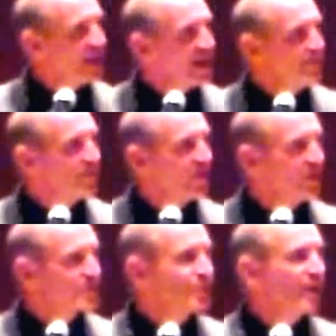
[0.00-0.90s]
claim
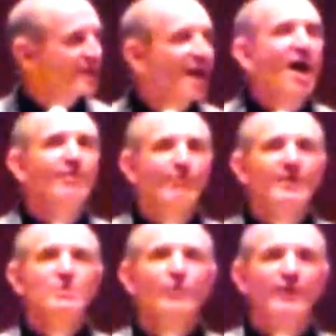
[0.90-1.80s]
those who had
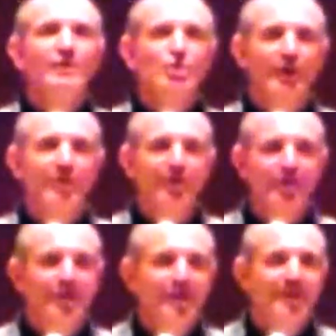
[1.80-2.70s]
conflicts with each
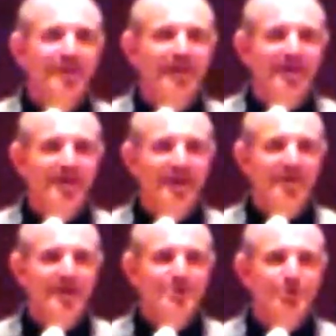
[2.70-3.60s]
other uh,
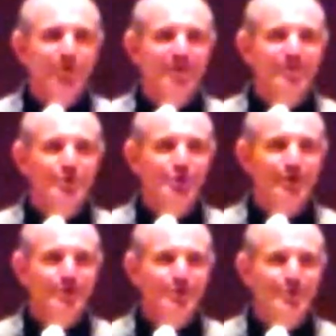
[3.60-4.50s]
in the history of the
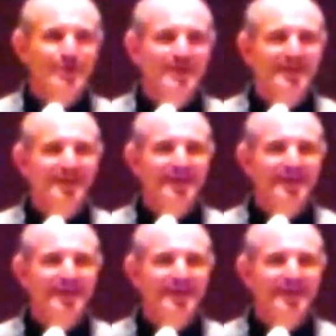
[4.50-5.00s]
church.